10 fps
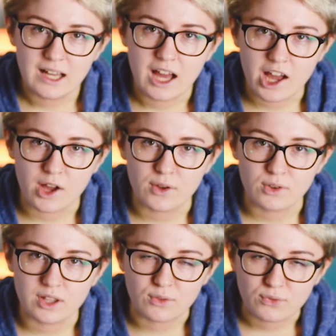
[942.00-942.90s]

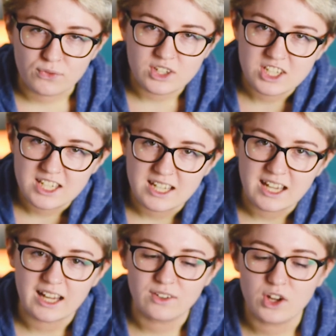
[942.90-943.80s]
in a fidgety
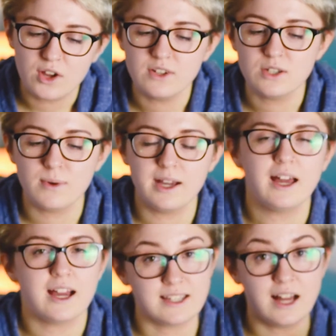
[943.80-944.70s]
kind of nervous way.
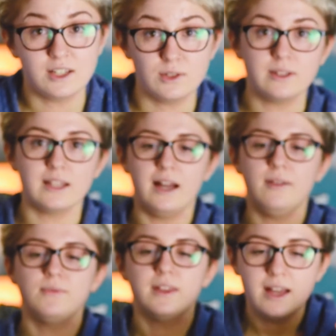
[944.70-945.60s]
I start doing that.
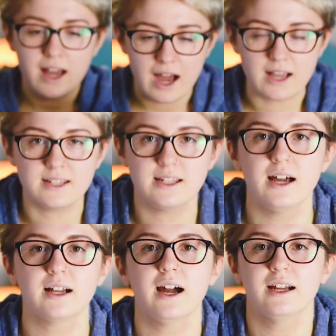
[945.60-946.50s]
I
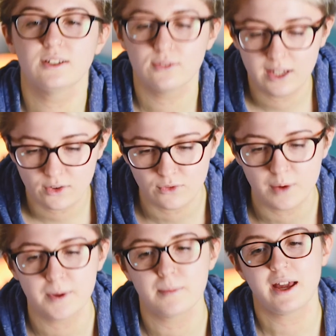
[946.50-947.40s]
start kind of like
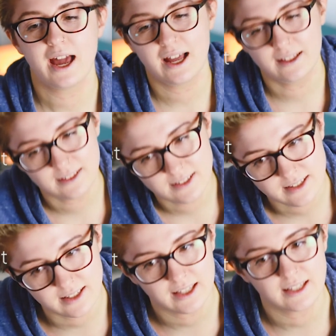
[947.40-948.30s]
rubbing my hands
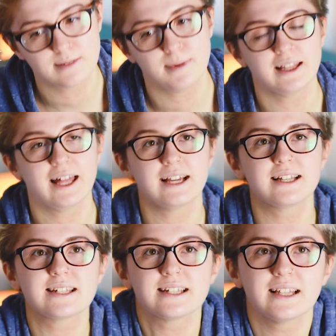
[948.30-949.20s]
against my
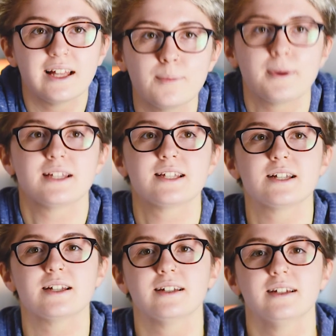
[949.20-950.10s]
legs a little bit
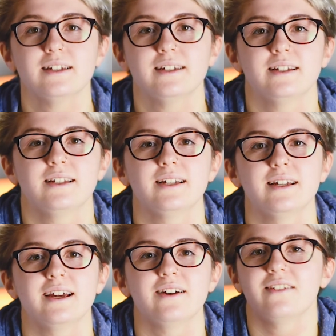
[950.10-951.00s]
to, you
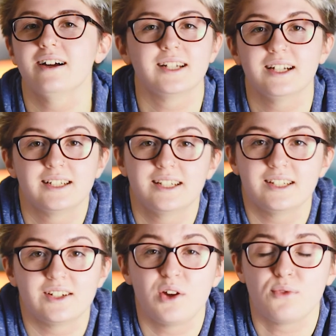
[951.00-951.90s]
know, I
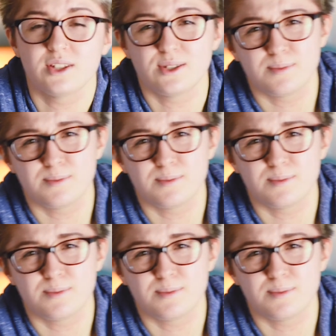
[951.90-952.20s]
don't know if it's